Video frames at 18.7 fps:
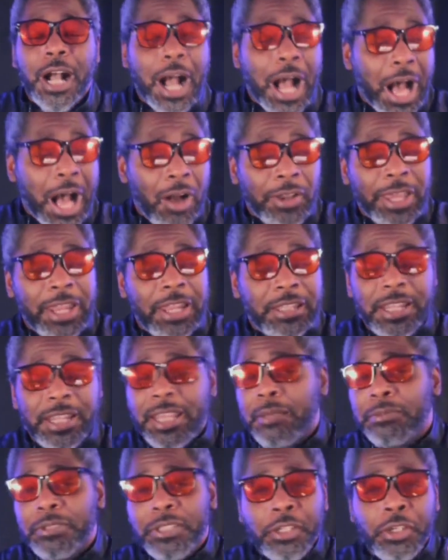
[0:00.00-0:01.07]
I'll get into the
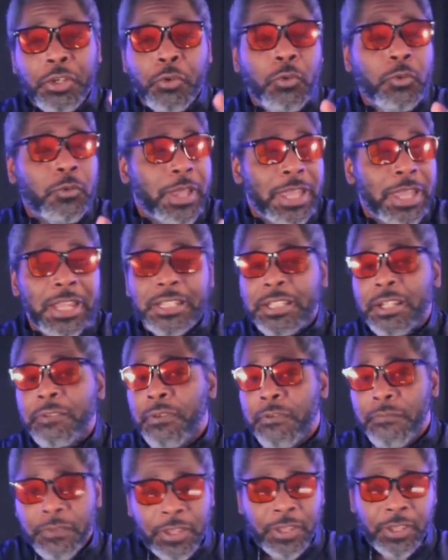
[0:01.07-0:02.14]
MCU in a
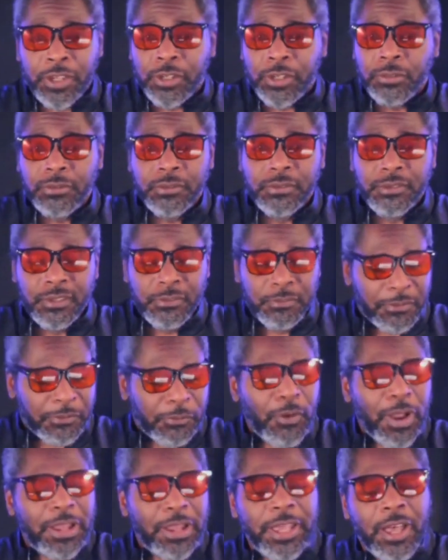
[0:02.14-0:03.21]
different video. But for
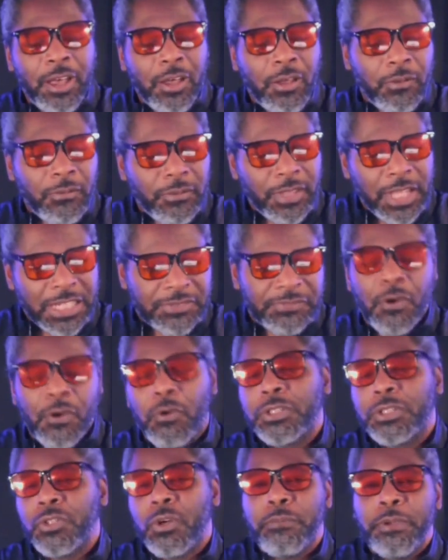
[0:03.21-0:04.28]
right now, let's
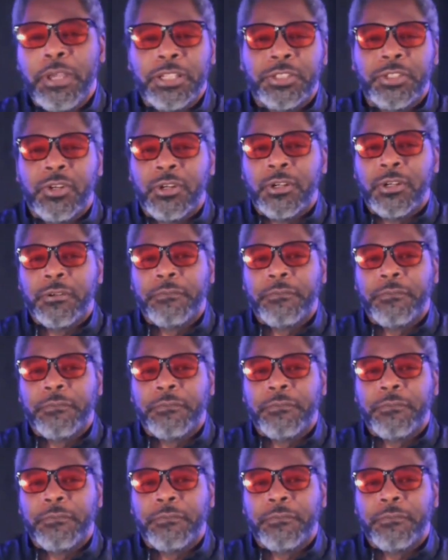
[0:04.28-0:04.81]
focus on Pixar.